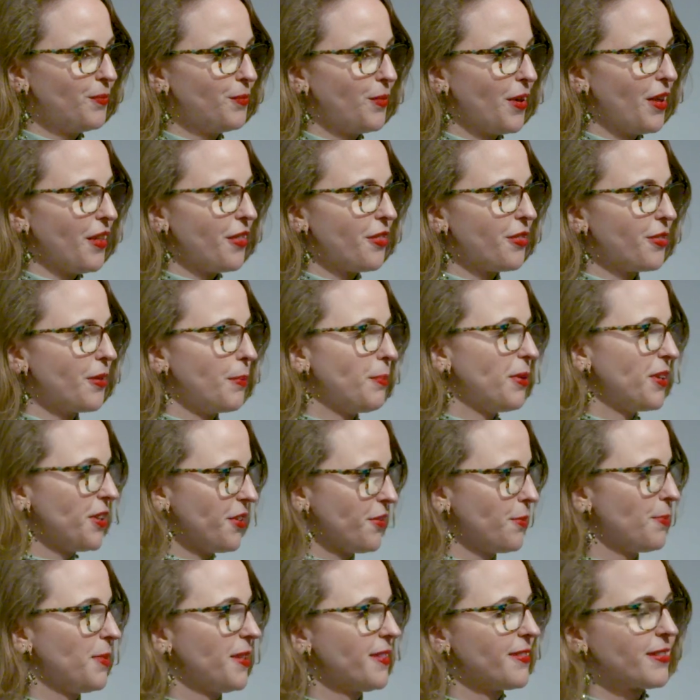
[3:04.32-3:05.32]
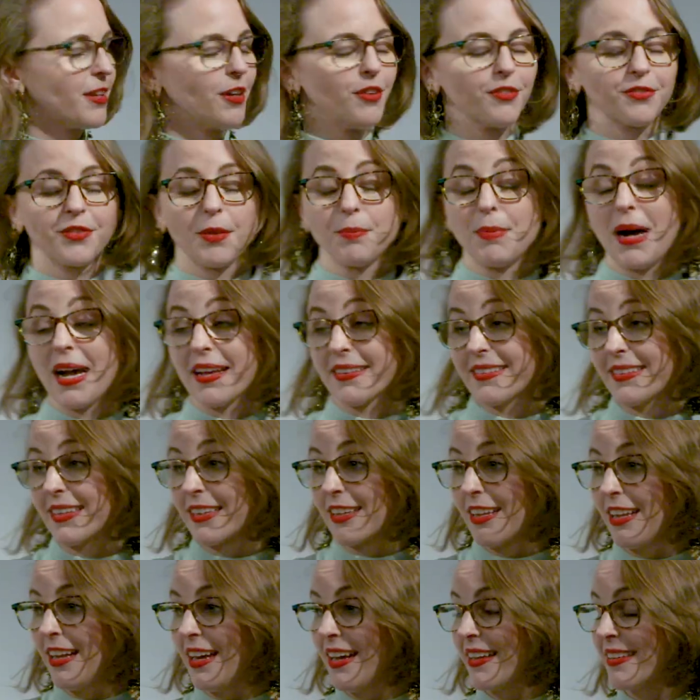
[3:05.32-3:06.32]
with the participants of the
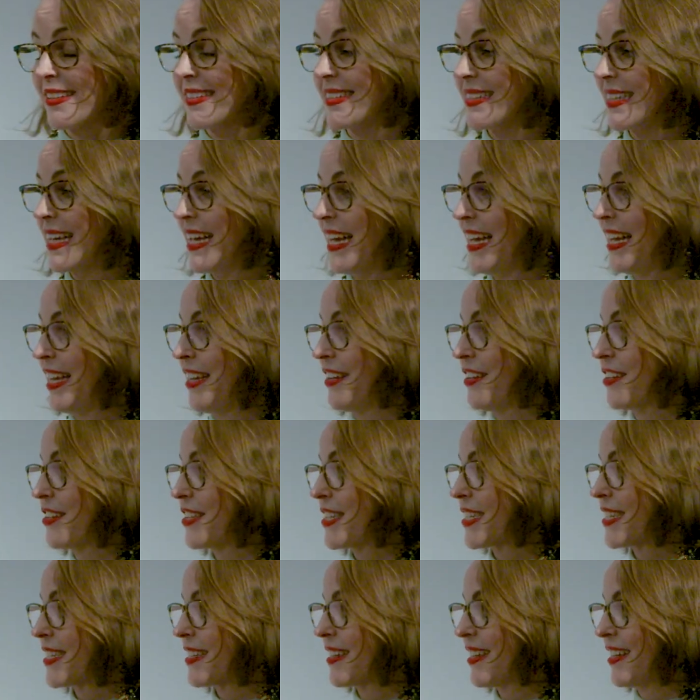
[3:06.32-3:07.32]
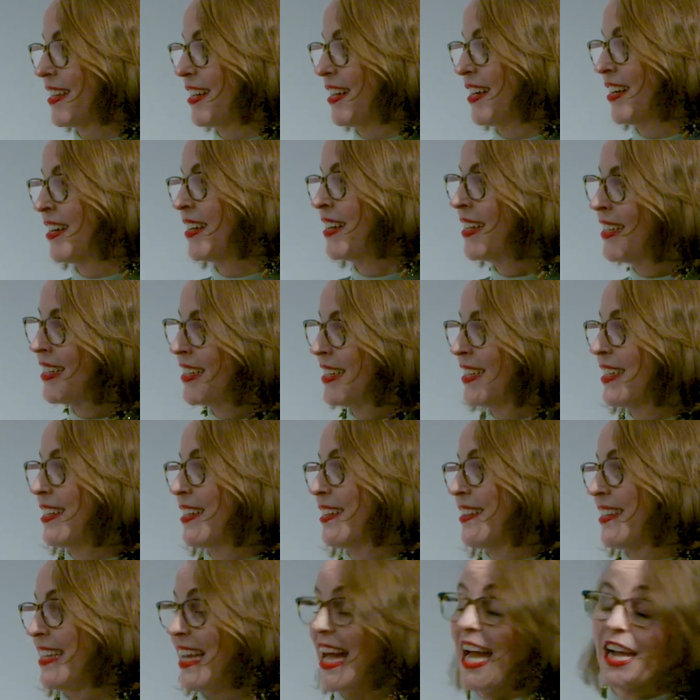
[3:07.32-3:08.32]
masterclass and
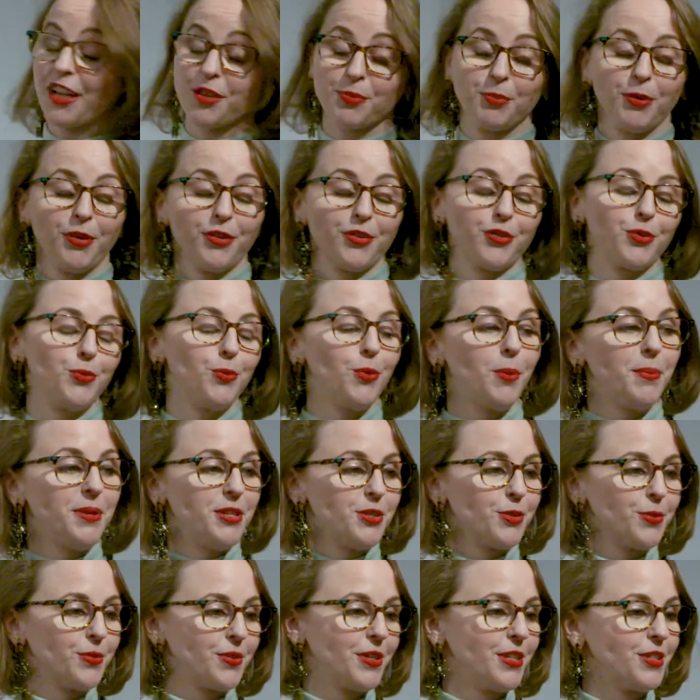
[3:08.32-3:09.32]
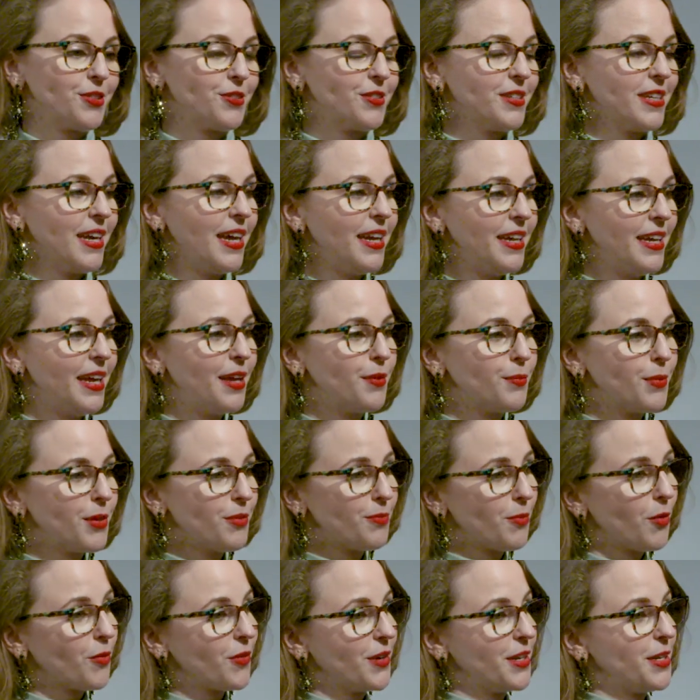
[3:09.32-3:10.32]
the experts who will be talking today. And
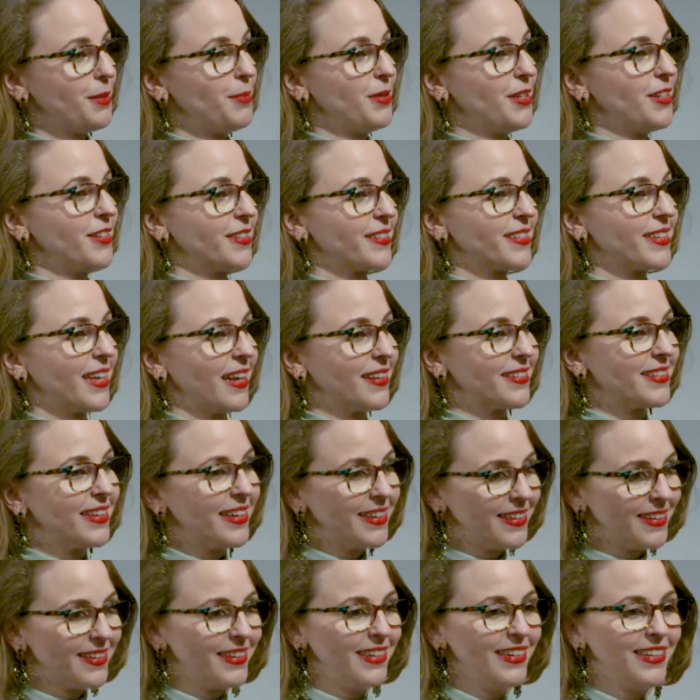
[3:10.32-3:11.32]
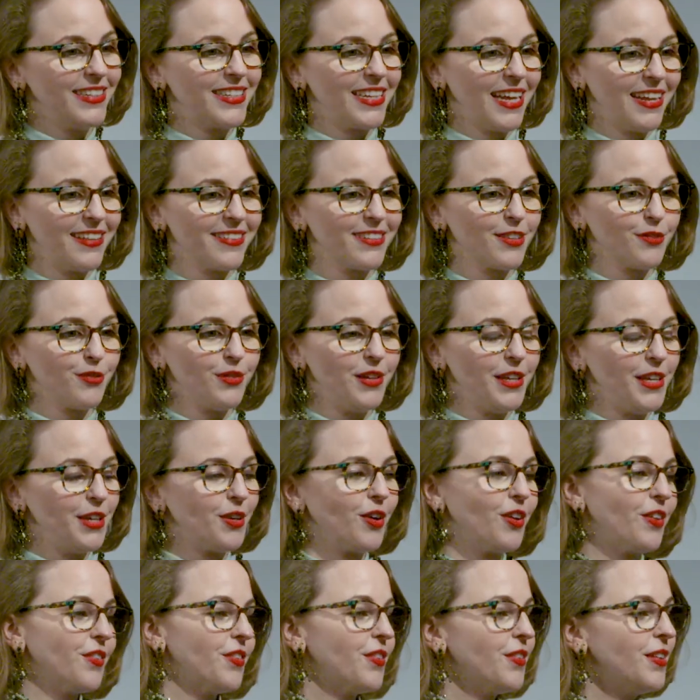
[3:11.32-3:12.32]
we've already been discussing intensively
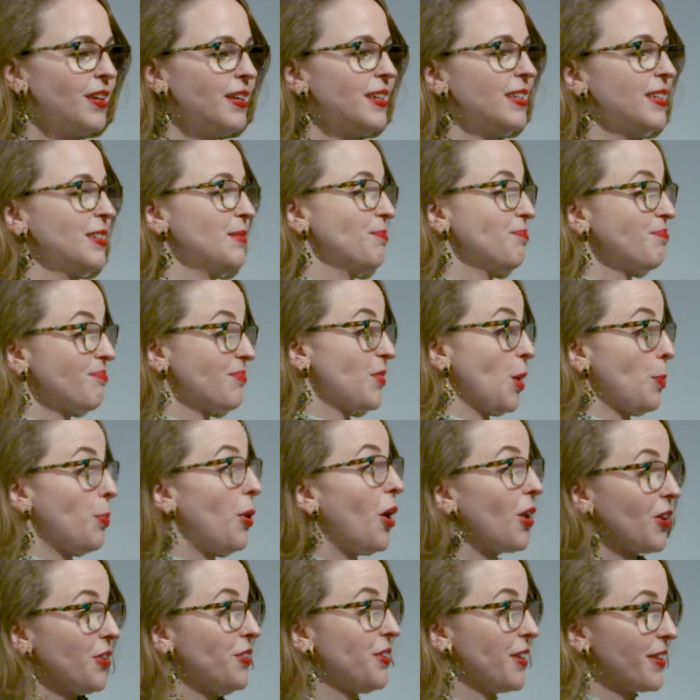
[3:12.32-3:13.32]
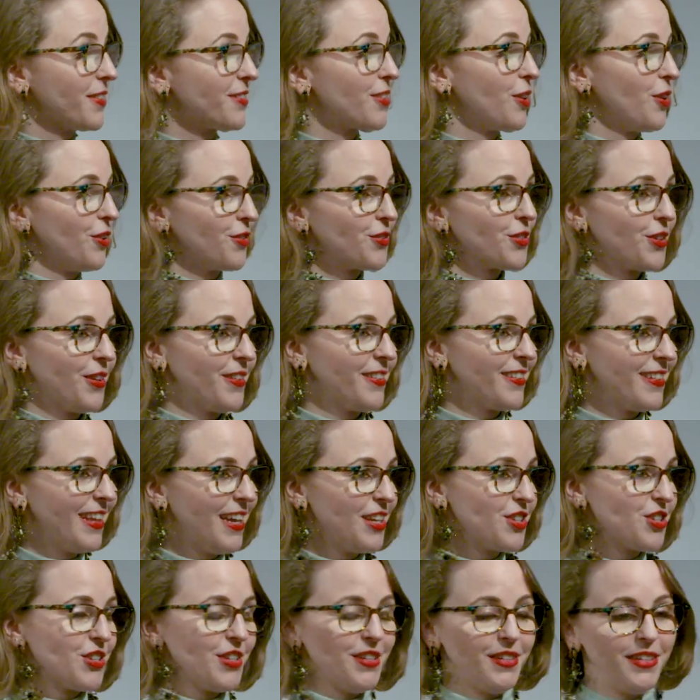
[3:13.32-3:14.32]
on the politics of
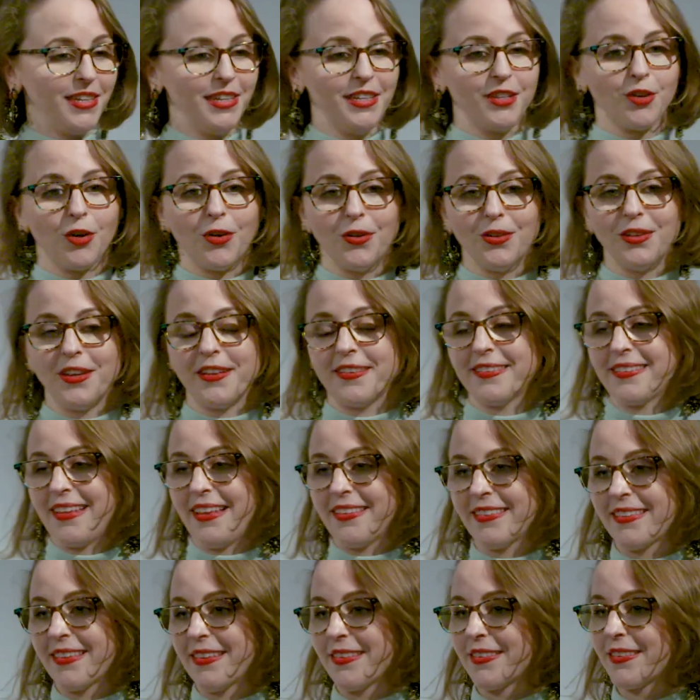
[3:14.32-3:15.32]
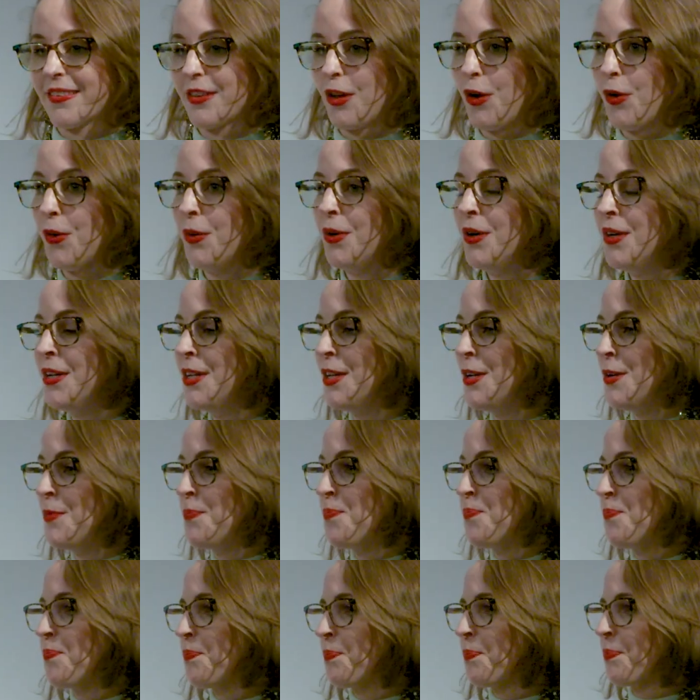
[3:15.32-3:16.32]
translation in all its senses. So
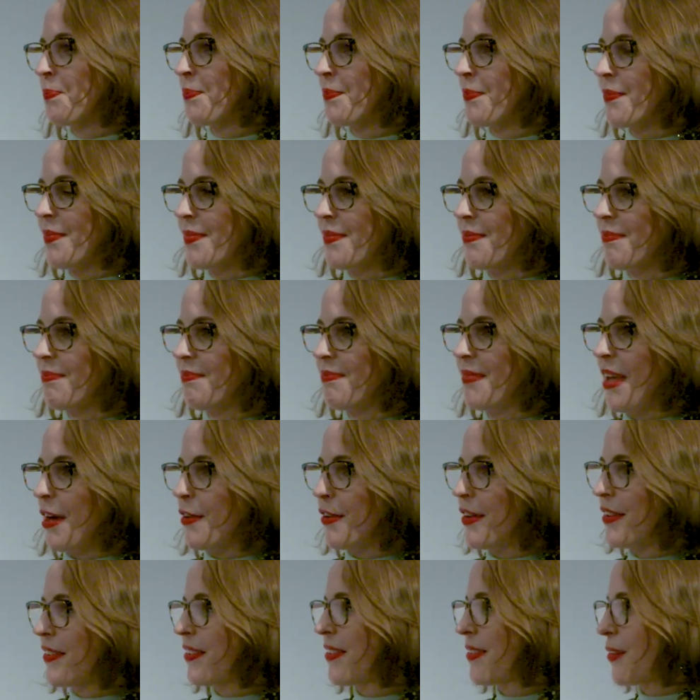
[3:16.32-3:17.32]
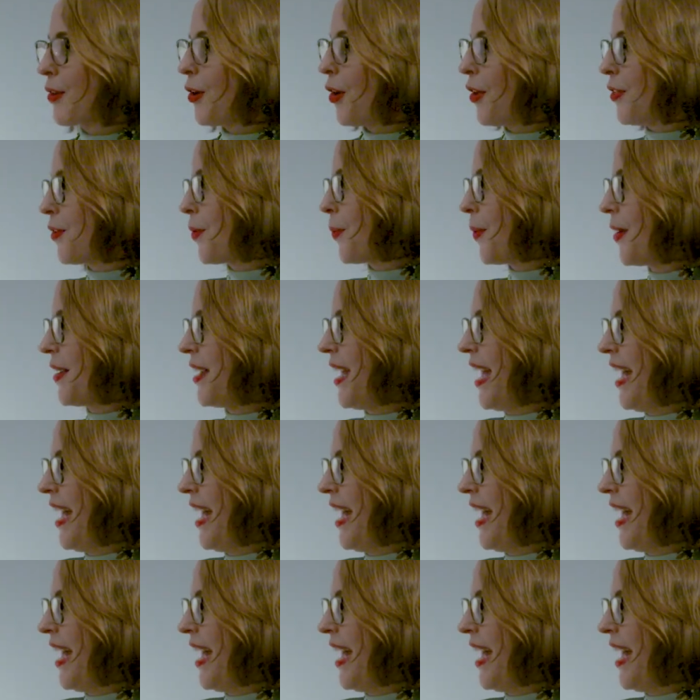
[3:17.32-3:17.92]
there is, on the one